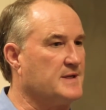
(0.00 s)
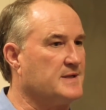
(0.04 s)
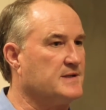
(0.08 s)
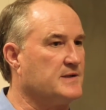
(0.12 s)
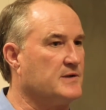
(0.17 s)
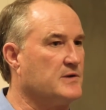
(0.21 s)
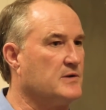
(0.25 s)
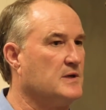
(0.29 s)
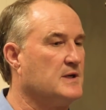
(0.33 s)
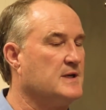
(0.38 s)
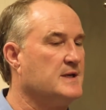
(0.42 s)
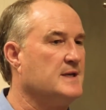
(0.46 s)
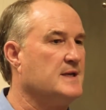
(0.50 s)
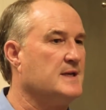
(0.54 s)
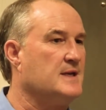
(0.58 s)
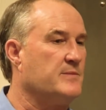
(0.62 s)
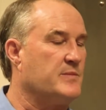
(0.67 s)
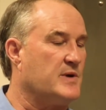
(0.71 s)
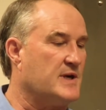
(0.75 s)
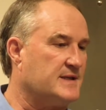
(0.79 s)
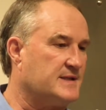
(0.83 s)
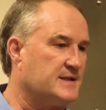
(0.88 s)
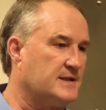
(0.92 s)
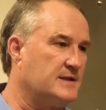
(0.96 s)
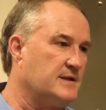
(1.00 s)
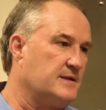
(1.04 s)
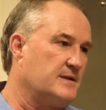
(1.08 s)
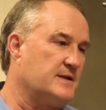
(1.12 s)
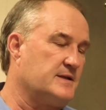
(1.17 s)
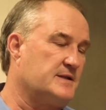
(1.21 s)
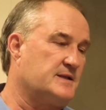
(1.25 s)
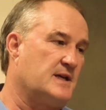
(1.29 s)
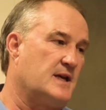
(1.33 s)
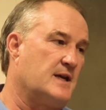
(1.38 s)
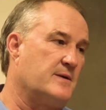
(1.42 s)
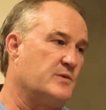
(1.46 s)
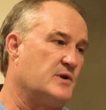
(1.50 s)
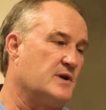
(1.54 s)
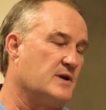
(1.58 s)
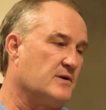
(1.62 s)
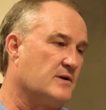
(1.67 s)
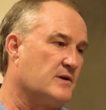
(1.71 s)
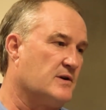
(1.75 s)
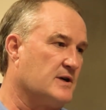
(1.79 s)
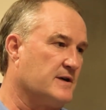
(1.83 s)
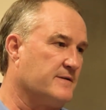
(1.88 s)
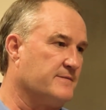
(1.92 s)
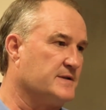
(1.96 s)
So basically, this time of year,
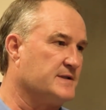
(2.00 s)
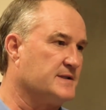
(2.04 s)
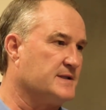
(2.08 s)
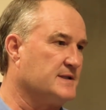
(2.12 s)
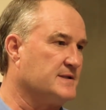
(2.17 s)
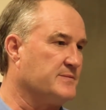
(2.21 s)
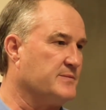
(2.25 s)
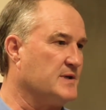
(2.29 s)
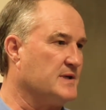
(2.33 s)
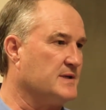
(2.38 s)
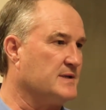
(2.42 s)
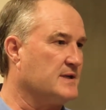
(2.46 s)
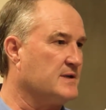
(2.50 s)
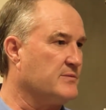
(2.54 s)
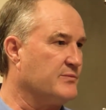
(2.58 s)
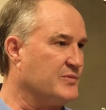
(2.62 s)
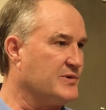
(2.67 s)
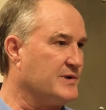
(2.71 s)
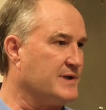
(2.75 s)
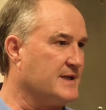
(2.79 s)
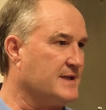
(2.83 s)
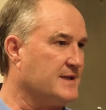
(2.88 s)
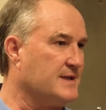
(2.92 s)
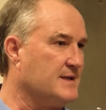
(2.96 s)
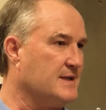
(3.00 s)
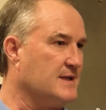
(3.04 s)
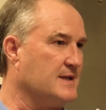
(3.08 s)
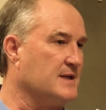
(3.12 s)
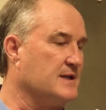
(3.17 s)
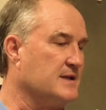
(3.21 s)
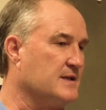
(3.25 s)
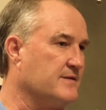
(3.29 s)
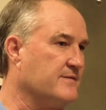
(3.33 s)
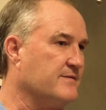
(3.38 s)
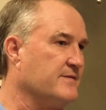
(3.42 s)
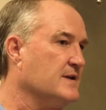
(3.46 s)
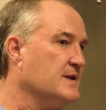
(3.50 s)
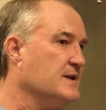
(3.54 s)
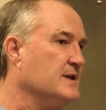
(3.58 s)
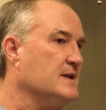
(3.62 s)
harvest has been completed, the end of